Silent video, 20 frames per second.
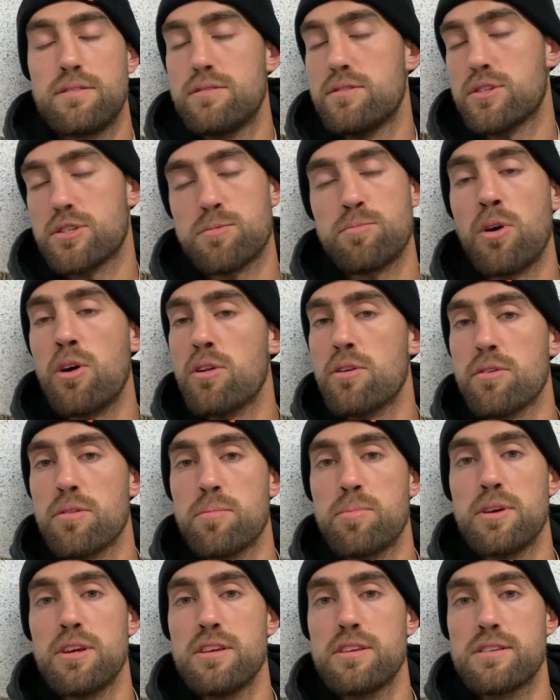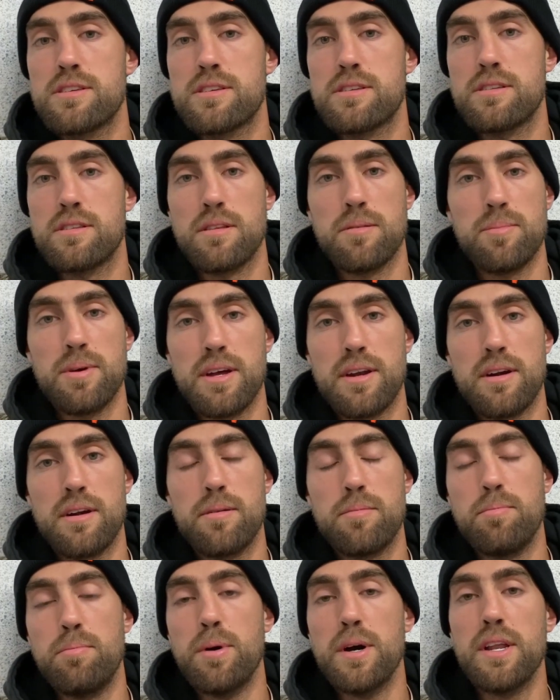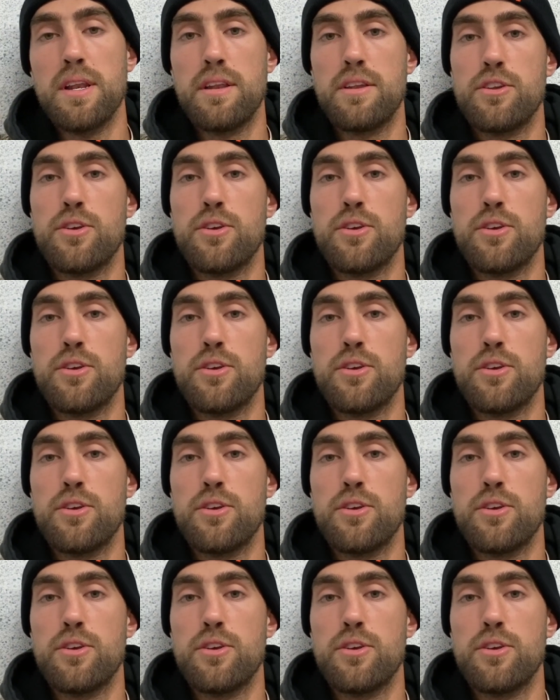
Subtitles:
Smaller the piece, the better, but